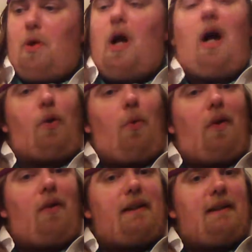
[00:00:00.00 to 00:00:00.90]
I quite
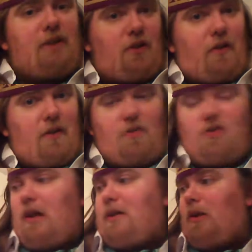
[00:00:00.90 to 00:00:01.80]
like it. It's got a
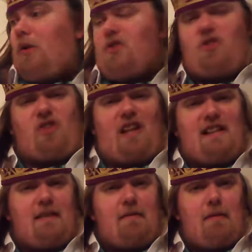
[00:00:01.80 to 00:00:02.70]
slight gloss of
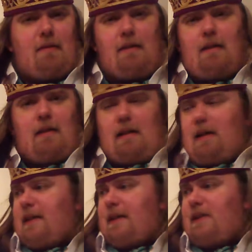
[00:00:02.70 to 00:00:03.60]
satin. I
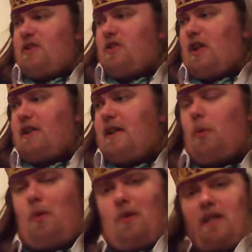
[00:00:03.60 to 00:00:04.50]
think it is satin
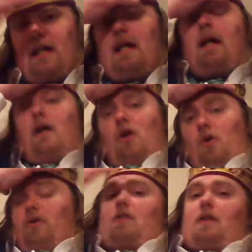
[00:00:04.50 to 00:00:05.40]
quality
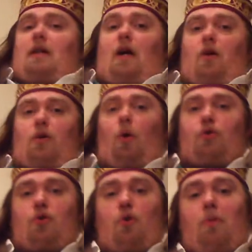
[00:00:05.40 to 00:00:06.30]
rather than
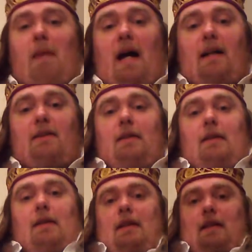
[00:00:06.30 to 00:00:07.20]
gloss or matte.
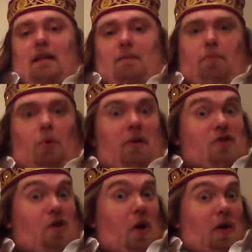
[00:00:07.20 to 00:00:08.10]
Pull my
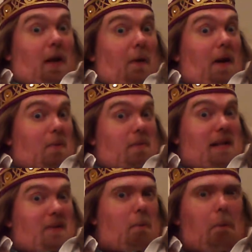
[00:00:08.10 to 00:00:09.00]
shirt down a little
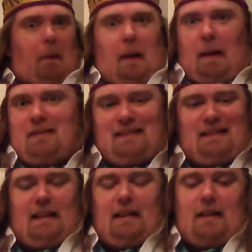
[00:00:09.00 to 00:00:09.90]
bit. Oh dear.
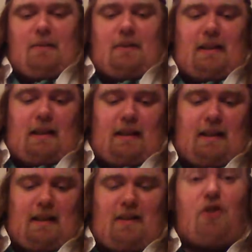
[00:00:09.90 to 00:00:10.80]
But
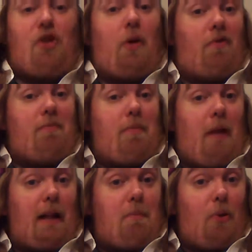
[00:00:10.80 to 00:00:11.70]
showing off my
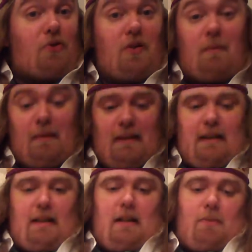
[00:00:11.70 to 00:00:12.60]
belly button,
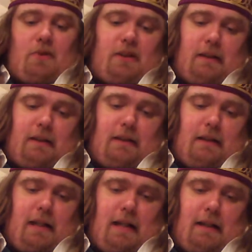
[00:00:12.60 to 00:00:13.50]
but
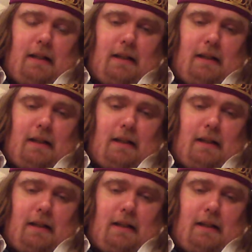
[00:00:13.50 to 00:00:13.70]
yeah,